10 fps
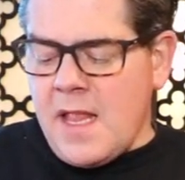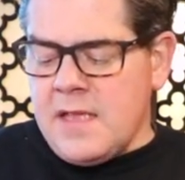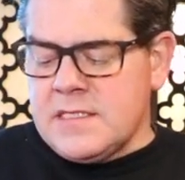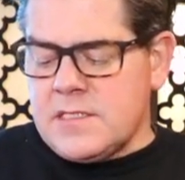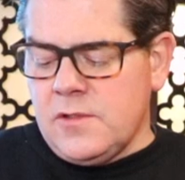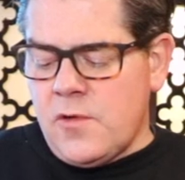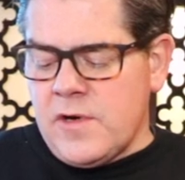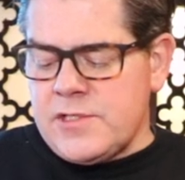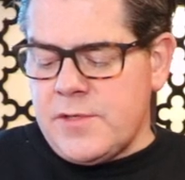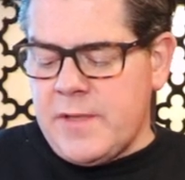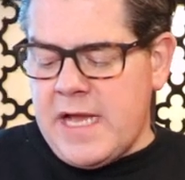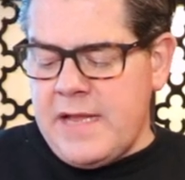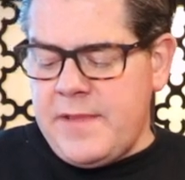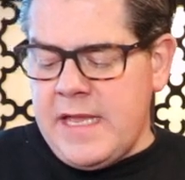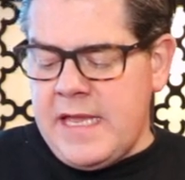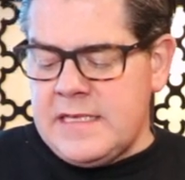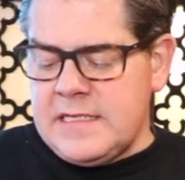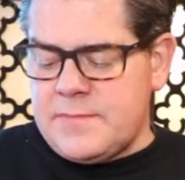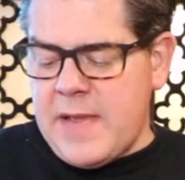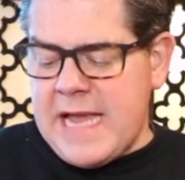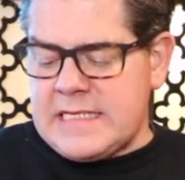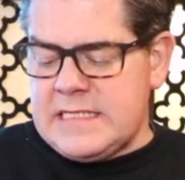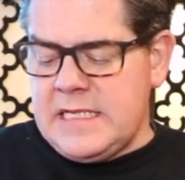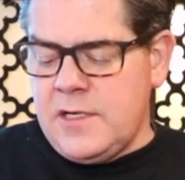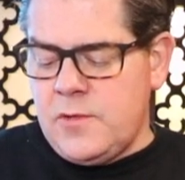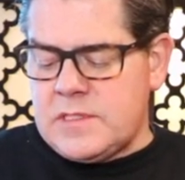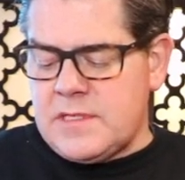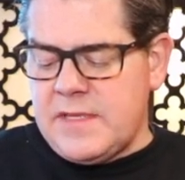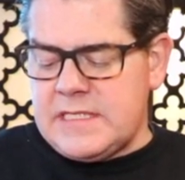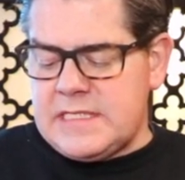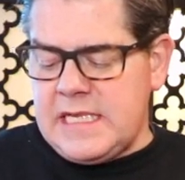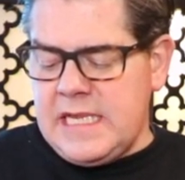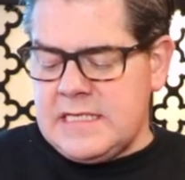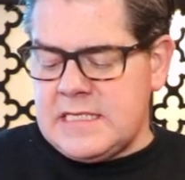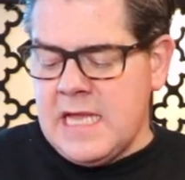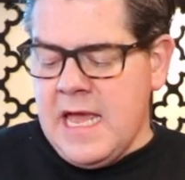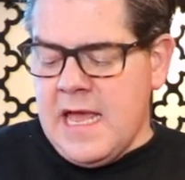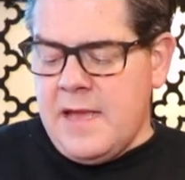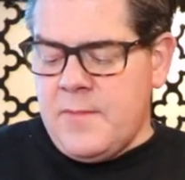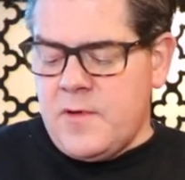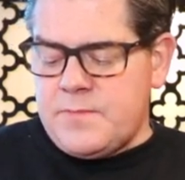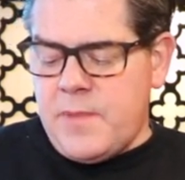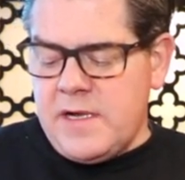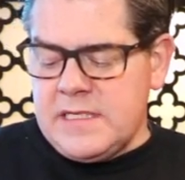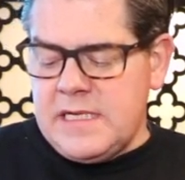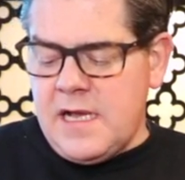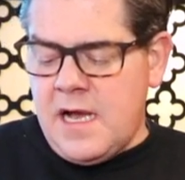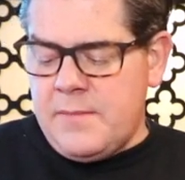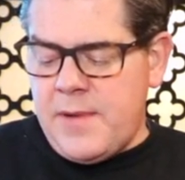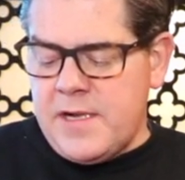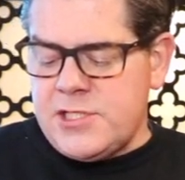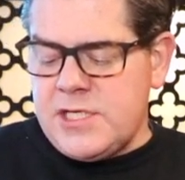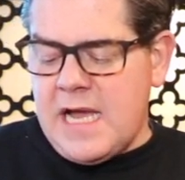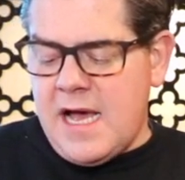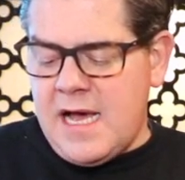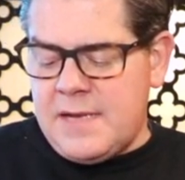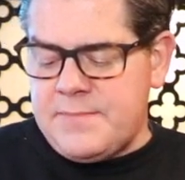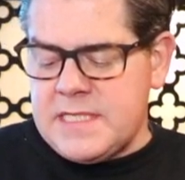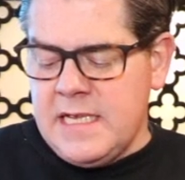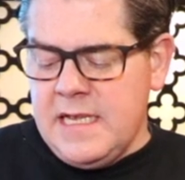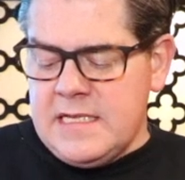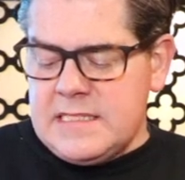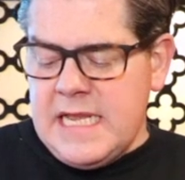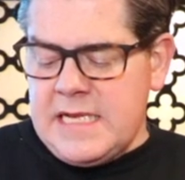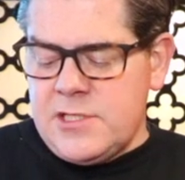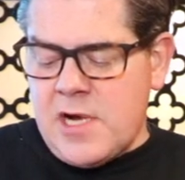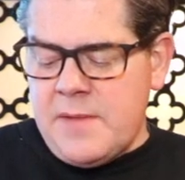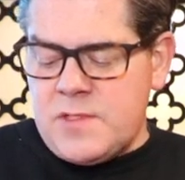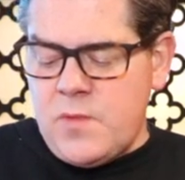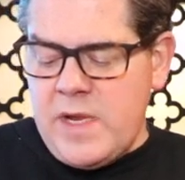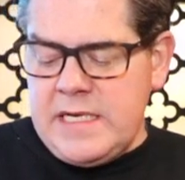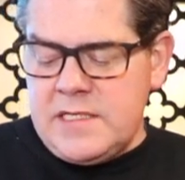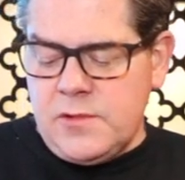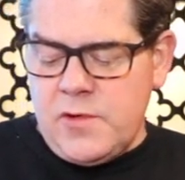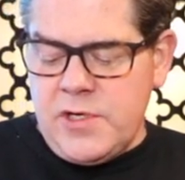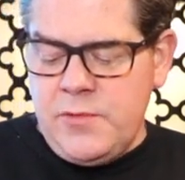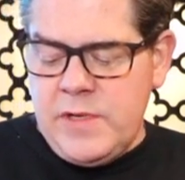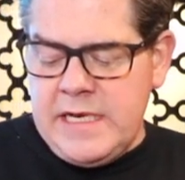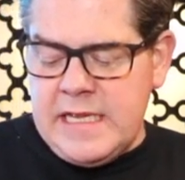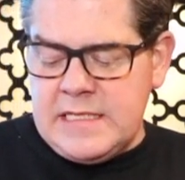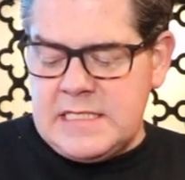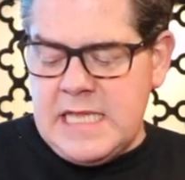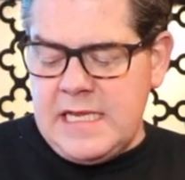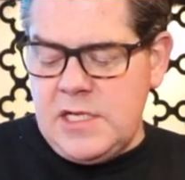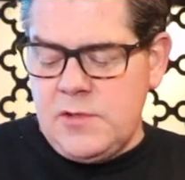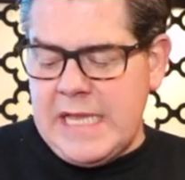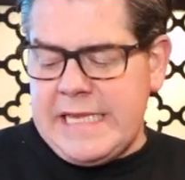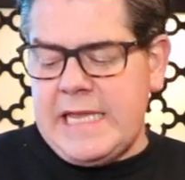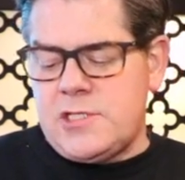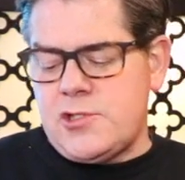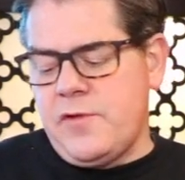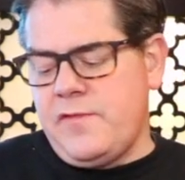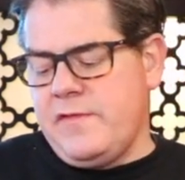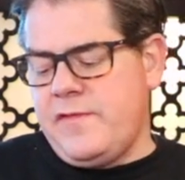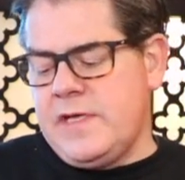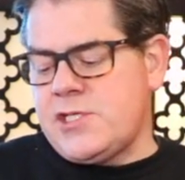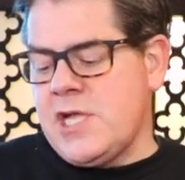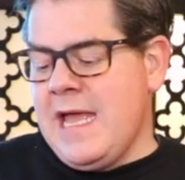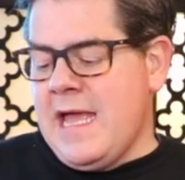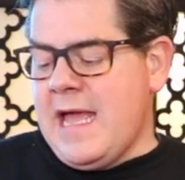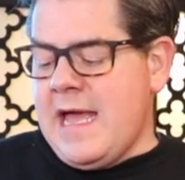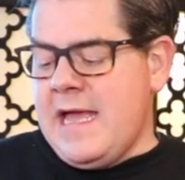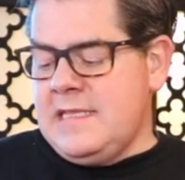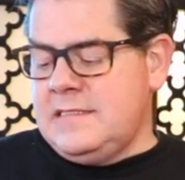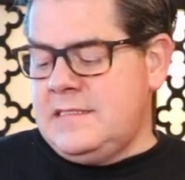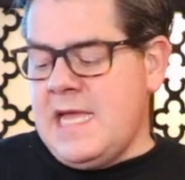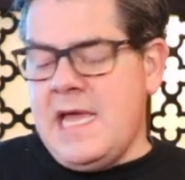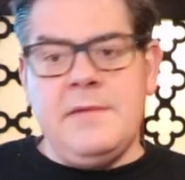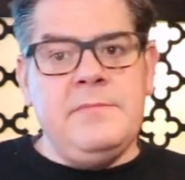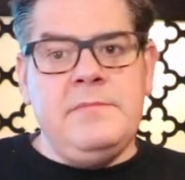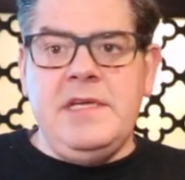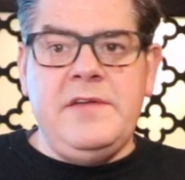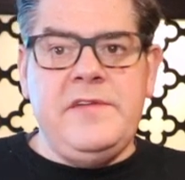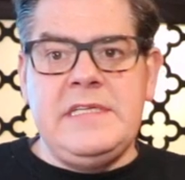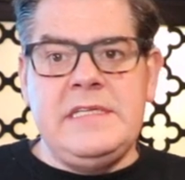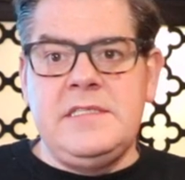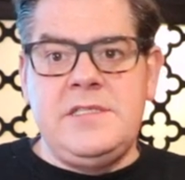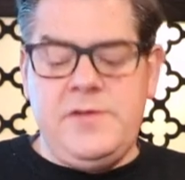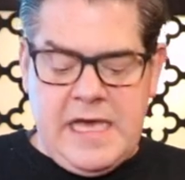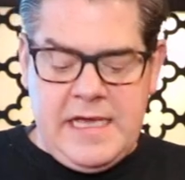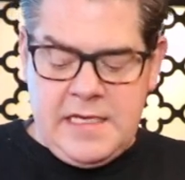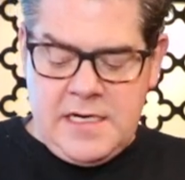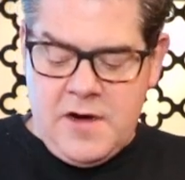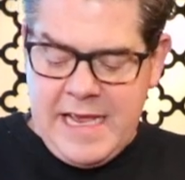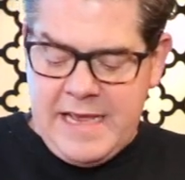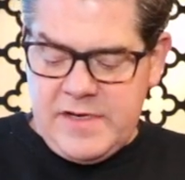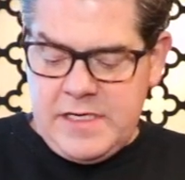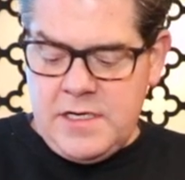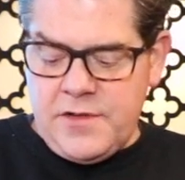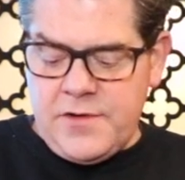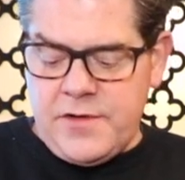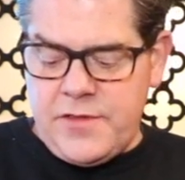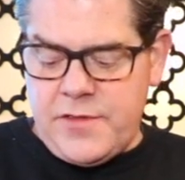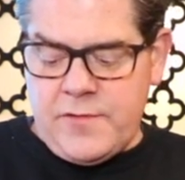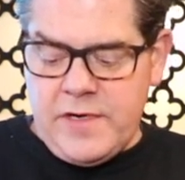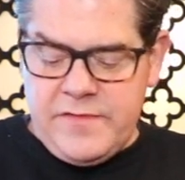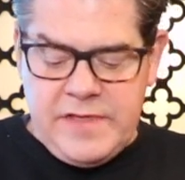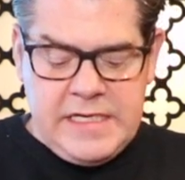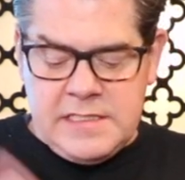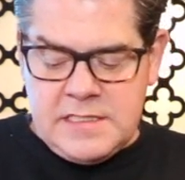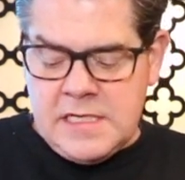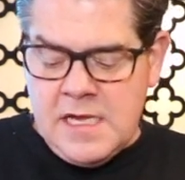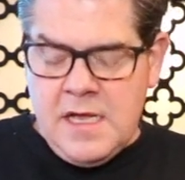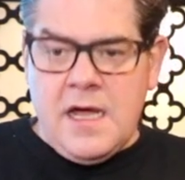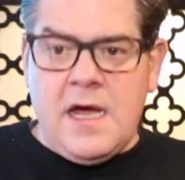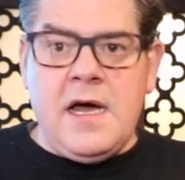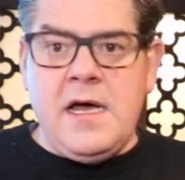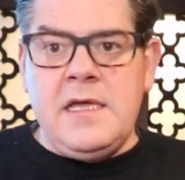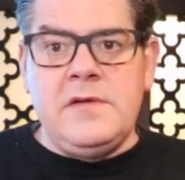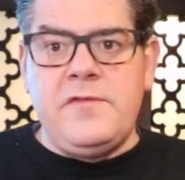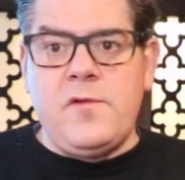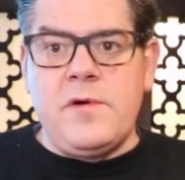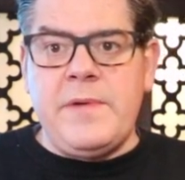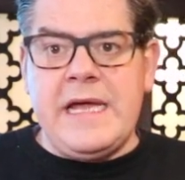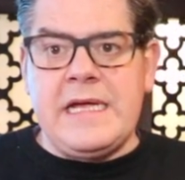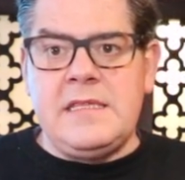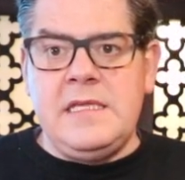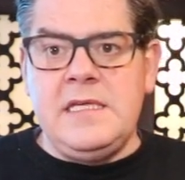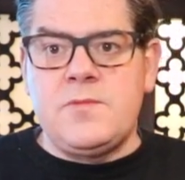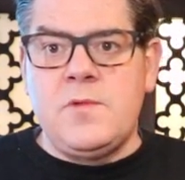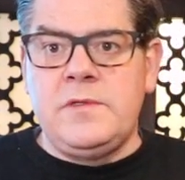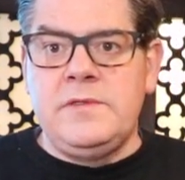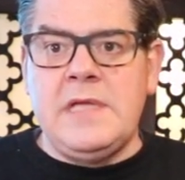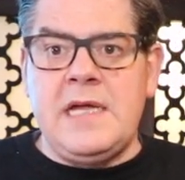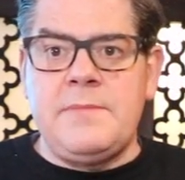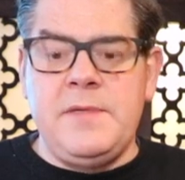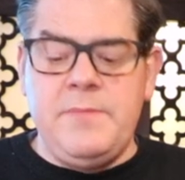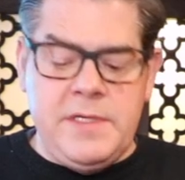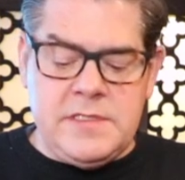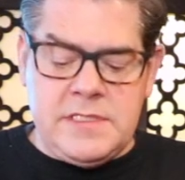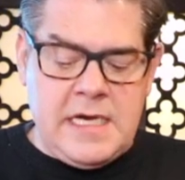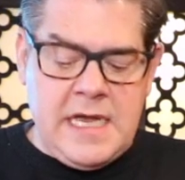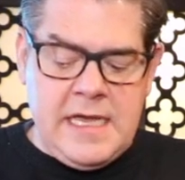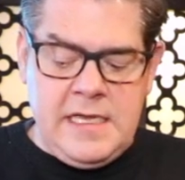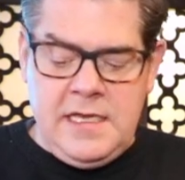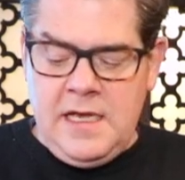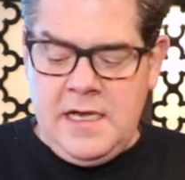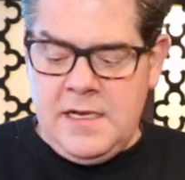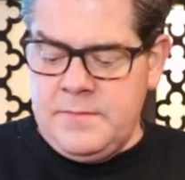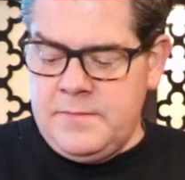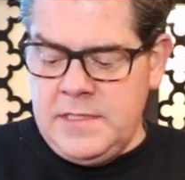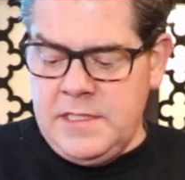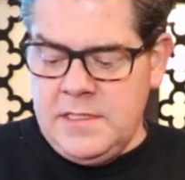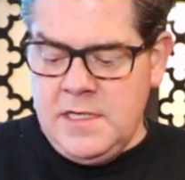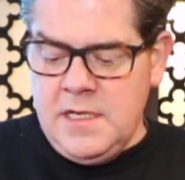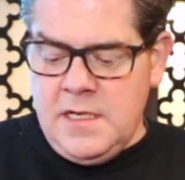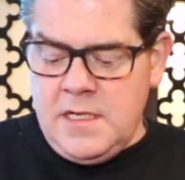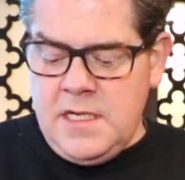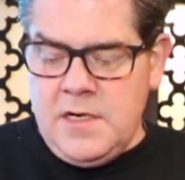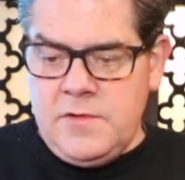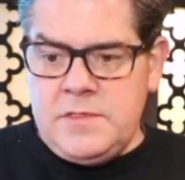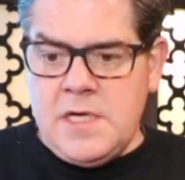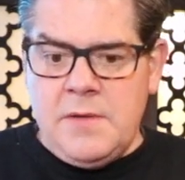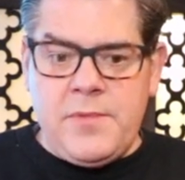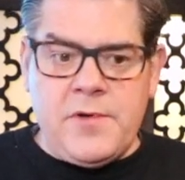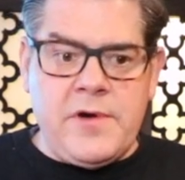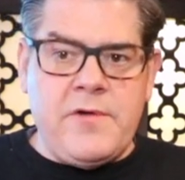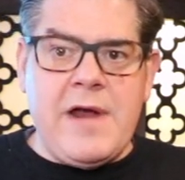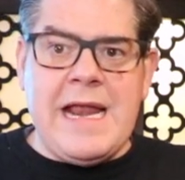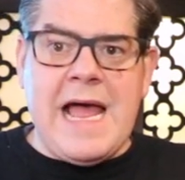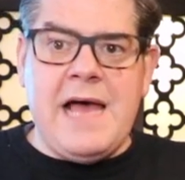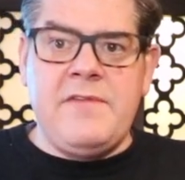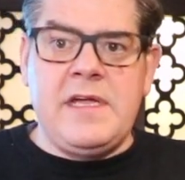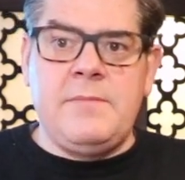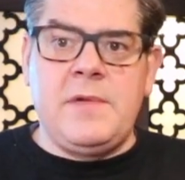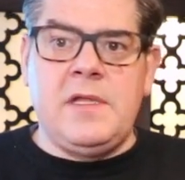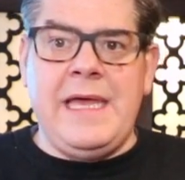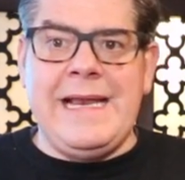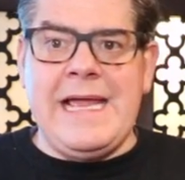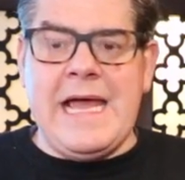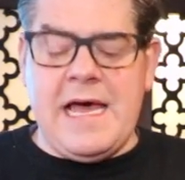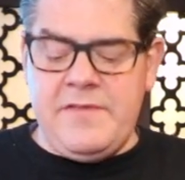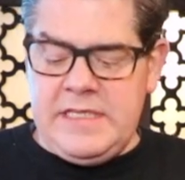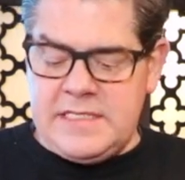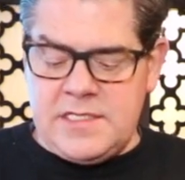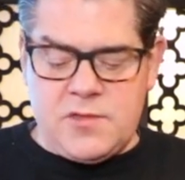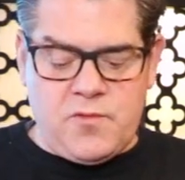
This alluring triple IPA is packed to the gill with some of the stickiest and most pungent hops. Snag and Drop is waiting to lure you in and snag you like a trophy fish. And damn if it didn't do that. You know, I have another three of these in a four-pack. These will not be beers that I... you know, dump or regret having. I'm glad I have it. This is